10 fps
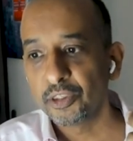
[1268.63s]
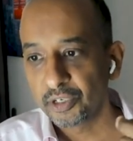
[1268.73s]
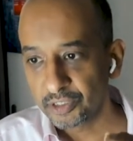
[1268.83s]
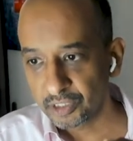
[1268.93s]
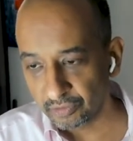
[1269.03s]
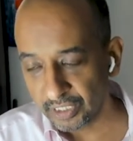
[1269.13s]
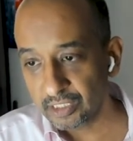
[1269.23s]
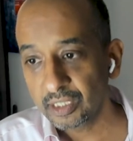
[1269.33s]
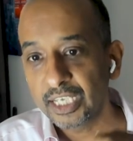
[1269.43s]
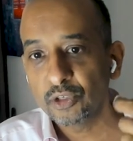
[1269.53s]
There is a
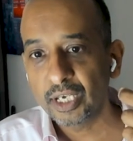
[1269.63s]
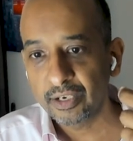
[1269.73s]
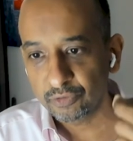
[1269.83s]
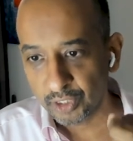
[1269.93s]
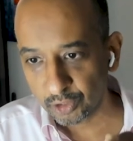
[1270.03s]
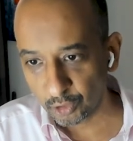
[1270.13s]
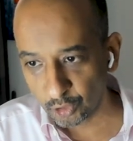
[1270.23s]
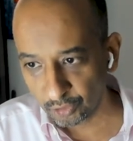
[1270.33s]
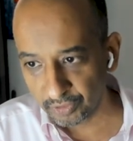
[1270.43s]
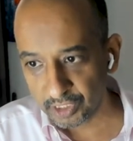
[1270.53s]
reason that you have to get
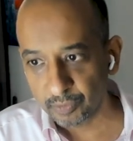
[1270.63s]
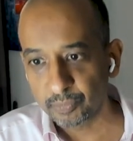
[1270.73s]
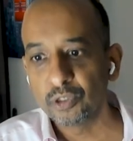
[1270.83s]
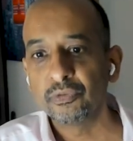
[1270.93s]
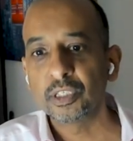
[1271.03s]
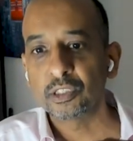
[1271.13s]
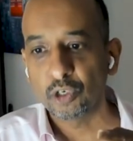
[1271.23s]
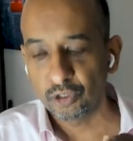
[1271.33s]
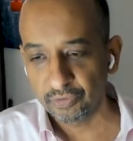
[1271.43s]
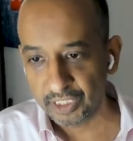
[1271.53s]
all of these approvals,
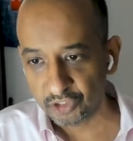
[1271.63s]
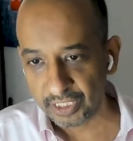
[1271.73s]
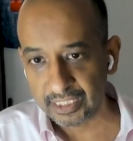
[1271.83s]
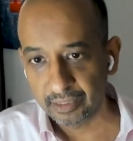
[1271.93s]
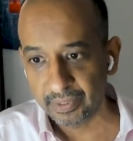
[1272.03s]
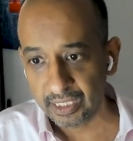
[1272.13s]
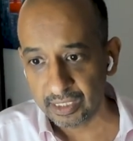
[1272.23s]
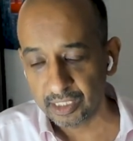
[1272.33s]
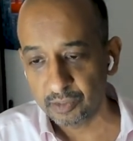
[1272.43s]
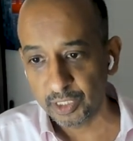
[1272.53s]
all of these checks and
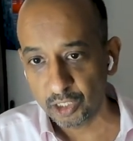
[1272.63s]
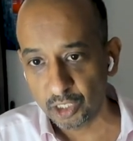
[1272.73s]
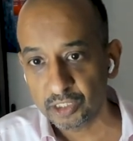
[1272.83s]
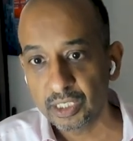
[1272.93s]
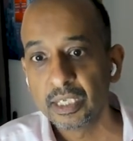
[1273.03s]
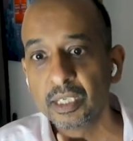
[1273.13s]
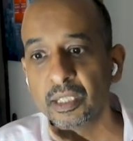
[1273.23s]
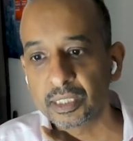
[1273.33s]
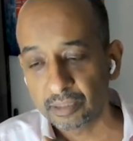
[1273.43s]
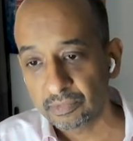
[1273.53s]
balances, because
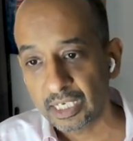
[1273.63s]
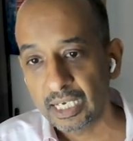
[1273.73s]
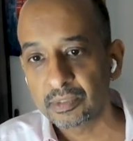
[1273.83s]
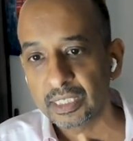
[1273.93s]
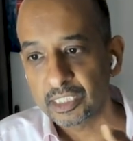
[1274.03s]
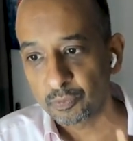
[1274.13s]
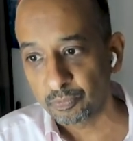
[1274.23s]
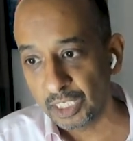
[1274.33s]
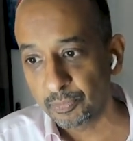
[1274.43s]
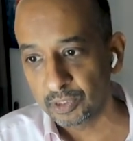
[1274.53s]
sometimes it's
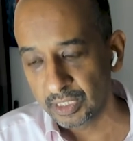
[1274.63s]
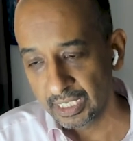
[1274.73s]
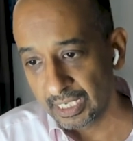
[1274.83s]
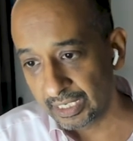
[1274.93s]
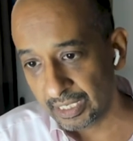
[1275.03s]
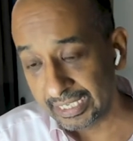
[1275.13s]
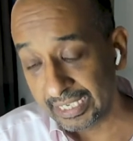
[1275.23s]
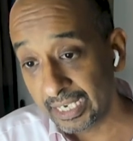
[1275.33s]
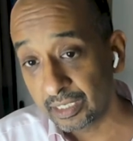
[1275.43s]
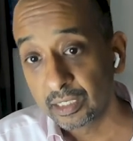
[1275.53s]
people's, and
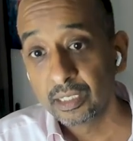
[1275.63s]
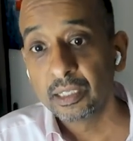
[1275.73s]
again,